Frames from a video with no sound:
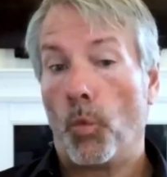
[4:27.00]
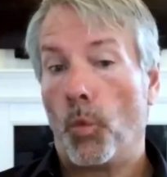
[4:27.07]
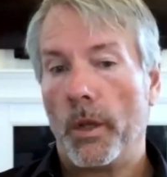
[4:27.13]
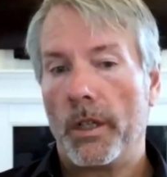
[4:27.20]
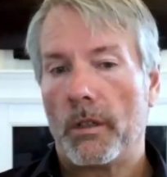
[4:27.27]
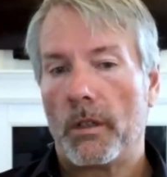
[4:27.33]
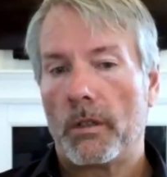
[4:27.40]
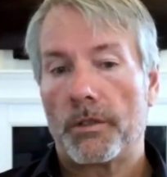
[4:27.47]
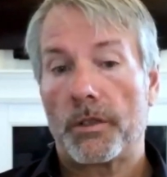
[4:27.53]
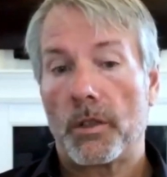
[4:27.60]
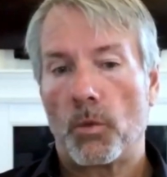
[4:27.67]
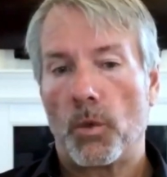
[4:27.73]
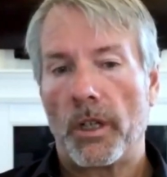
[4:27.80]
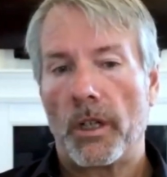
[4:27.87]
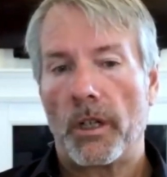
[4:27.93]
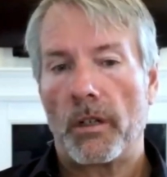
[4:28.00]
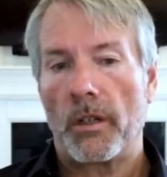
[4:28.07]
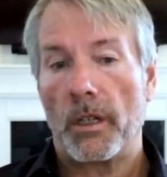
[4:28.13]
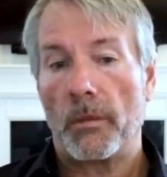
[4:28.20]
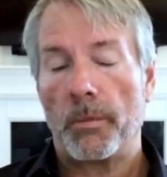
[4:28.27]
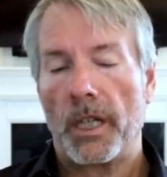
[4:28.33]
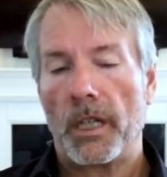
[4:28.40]
Will Square
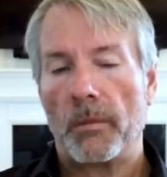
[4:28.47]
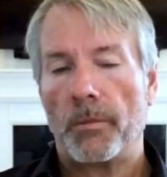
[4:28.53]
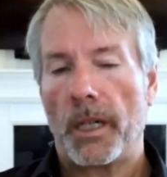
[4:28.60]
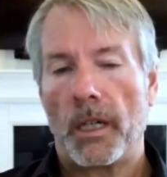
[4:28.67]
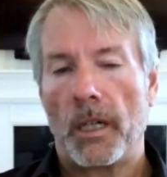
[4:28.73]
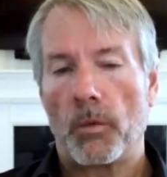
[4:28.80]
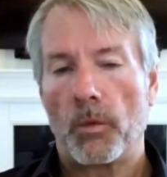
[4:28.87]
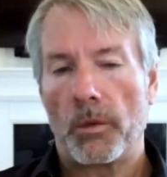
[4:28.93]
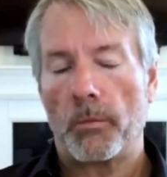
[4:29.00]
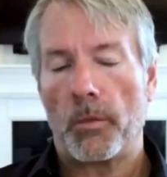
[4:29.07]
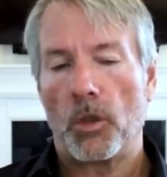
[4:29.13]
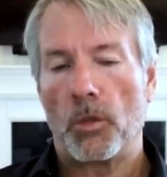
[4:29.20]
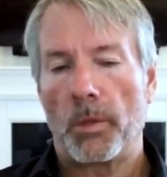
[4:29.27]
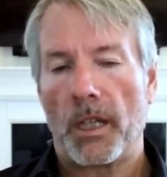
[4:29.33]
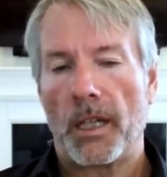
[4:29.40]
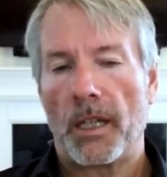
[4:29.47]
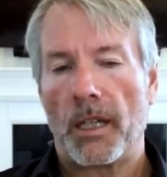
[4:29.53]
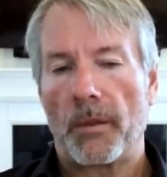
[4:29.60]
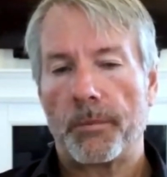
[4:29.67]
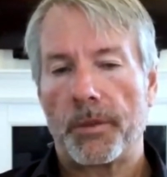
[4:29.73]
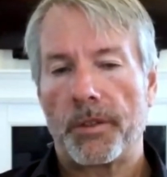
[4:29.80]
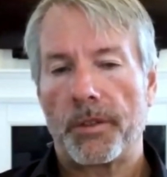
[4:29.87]
and PayPal with mobile
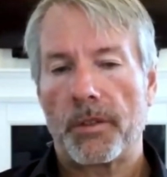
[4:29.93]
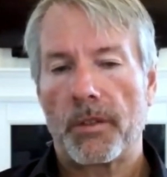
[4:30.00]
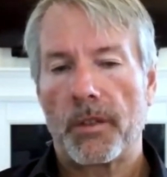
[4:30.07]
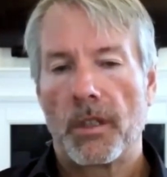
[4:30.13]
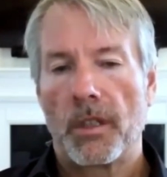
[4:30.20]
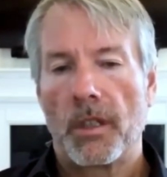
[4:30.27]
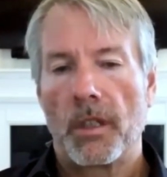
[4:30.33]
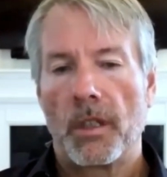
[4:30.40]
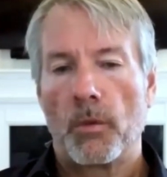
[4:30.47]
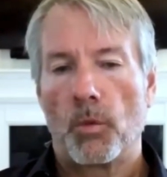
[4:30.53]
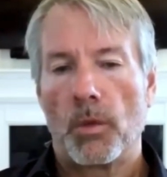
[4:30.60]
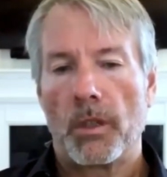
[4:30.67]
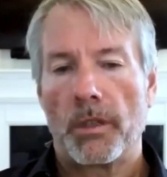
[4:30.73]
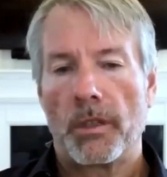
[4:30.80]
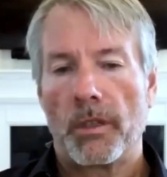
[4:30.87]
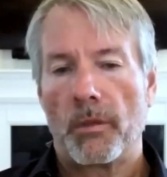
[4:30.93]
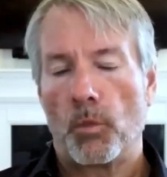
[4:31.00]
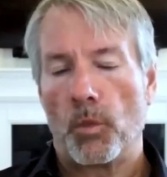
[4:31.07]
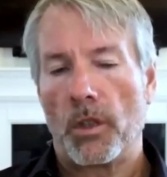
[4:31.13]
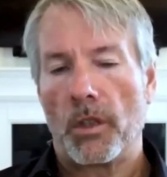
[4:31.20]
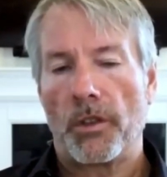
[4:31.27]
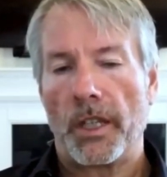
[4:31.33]
apps,
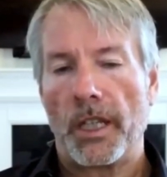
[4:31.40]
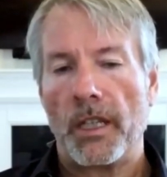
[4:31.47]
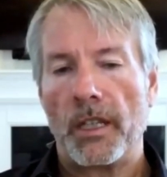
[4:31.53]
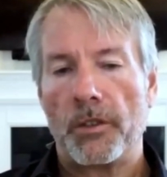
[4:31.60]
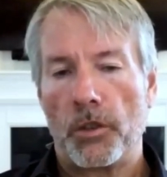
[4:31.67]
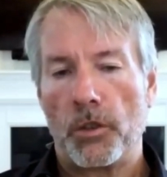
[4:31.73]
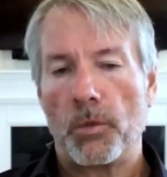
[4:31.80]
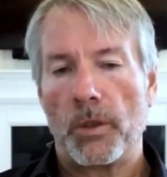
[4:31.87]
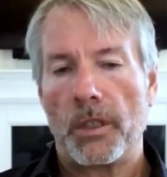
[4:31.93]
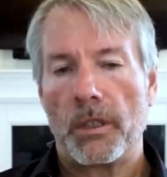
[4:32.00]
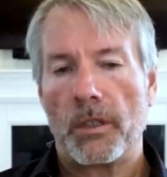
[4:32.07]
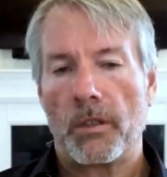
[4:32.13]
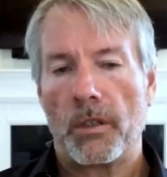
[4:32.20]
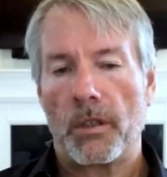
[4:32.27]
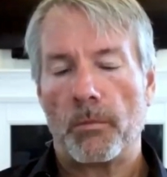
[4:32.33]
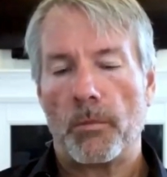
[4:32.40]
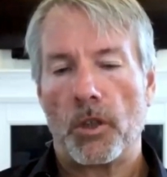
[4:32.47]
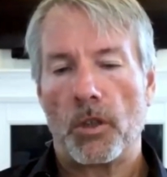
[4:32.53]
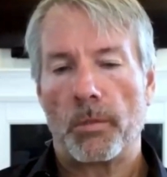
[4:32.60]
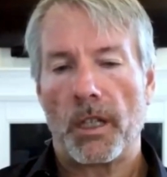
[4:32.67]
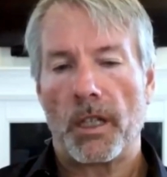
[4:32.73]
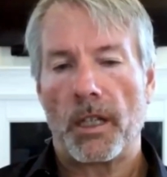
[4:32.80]
will they do it on a
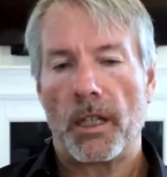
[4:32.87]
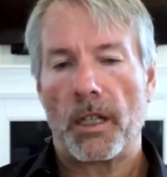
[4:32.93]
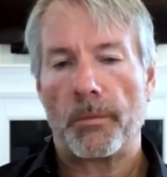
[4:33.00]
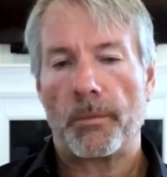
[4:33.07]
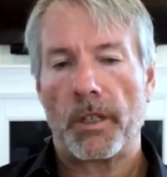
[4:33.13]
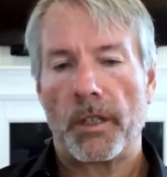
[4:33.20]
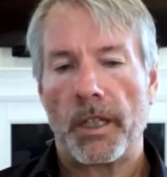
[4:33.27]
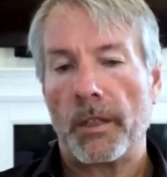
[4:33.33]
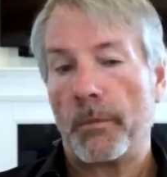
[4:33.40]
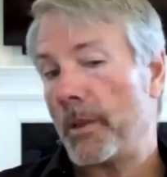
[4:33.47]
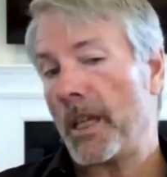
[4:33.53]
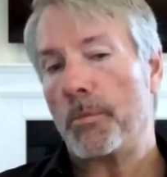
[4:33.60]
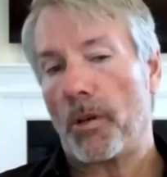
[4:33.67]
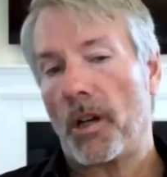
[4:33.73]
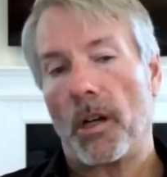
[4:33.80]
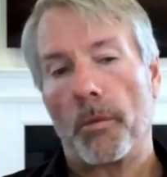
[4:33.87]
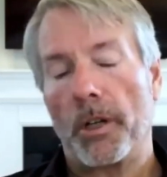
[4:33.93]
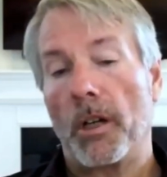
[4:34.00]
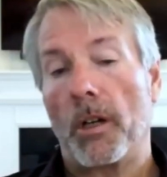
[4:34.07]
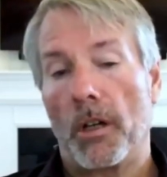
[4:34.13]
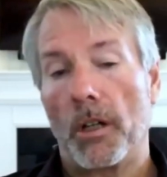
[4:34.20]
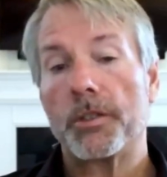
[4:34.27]
mobile app? They
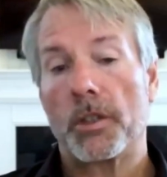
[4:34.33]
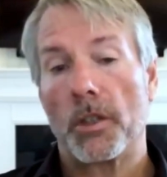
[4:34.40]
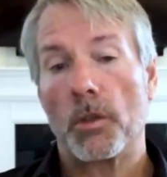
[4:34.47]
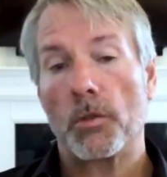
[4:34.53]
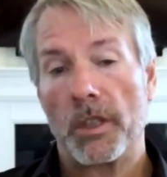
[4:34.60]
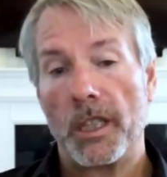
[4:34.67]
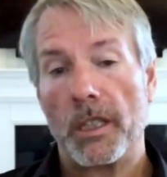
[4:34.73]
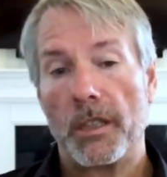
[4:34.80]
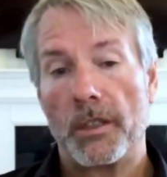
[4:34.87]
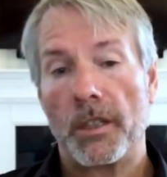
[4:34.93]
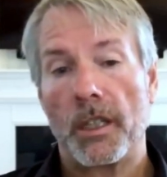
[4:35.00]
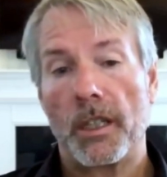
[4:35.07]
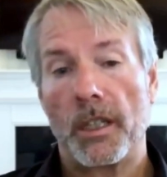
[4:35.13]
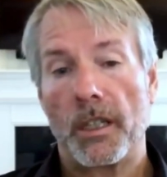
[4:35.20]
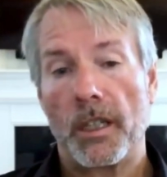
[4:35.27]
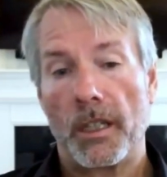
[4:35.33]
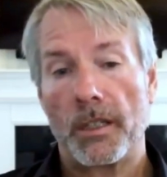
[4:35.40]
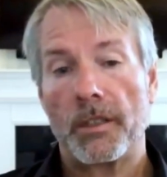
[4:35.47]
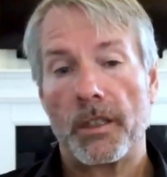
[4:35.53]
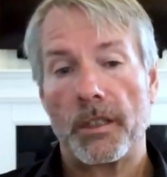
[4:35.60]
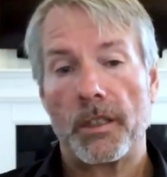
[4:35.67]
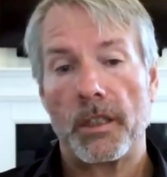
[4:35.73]
probably also need to
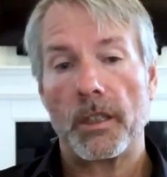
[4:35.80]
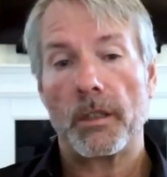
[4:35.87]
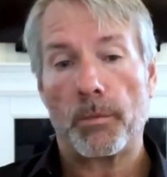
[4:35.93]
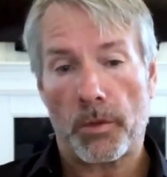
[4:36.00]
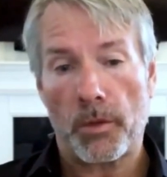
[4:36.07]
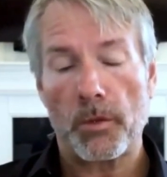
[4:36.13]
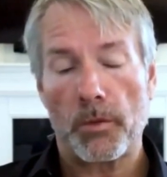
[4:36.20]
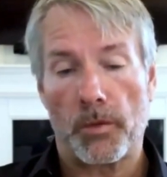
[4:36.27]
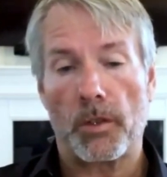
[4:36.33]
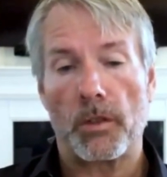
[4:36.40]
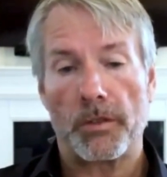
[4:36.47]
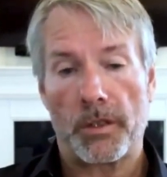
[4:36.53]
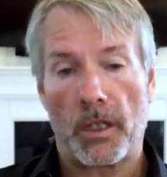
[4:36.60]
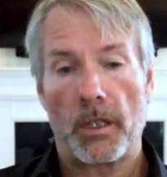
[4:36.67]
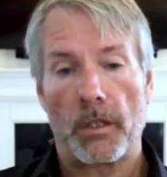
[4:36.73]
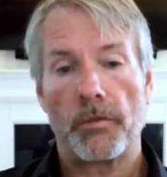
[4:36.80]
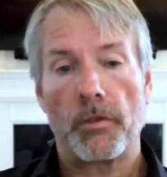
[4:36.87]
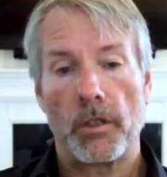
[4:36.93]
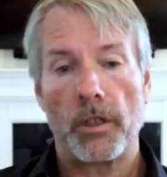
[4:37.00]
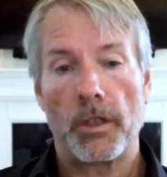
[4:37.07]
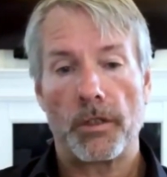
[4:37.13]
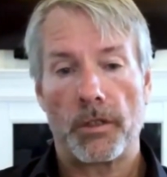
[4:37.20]
get SEC approval to
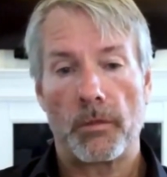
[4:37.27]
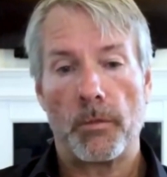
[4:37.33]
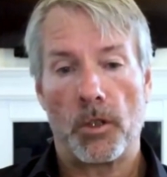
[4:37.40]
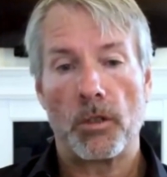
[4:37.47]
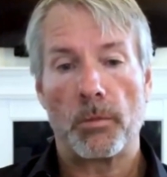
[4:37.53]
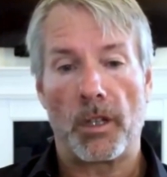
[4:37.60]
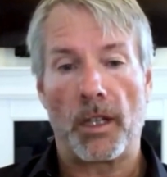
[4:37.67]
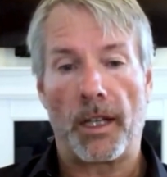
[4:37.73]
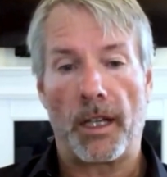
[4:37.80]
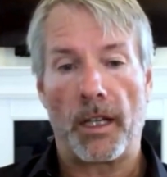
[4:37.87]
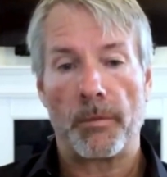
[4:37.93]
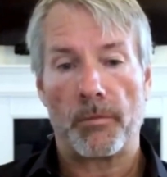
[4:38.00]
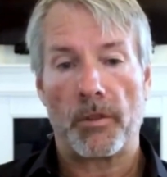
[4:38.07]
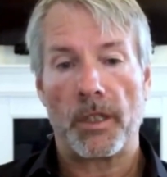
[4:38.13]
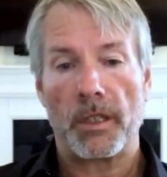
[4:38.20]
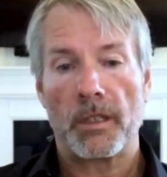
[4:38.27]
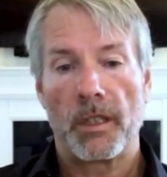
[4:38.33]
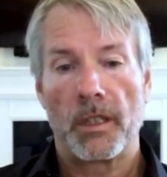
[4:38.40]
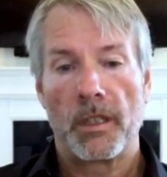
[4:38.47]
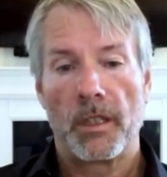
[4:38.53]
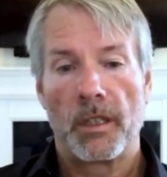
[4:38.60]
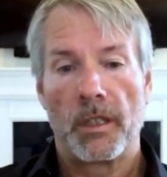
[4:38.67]
offer it as a mobile app, right?